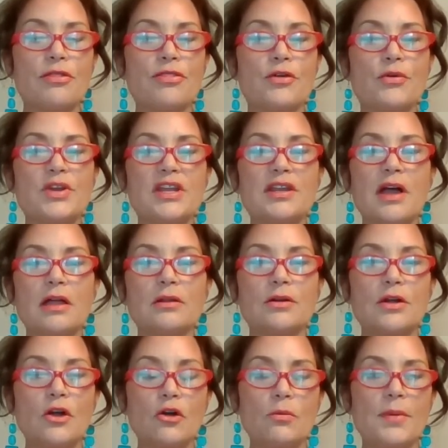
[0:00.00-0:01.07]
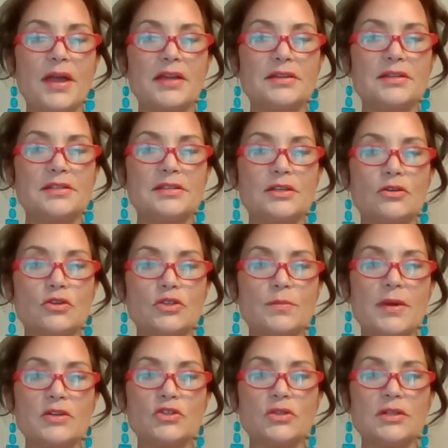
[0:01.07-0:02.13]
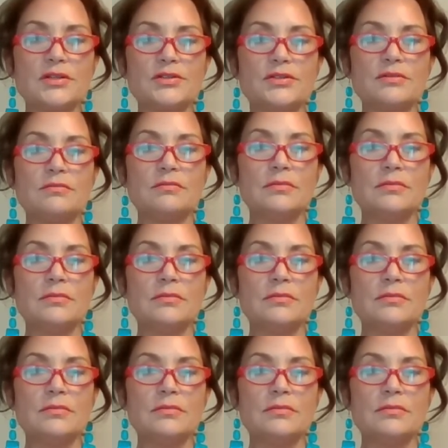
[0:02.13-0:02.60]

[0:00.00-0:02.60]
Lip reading: $30 copay to see your specialist,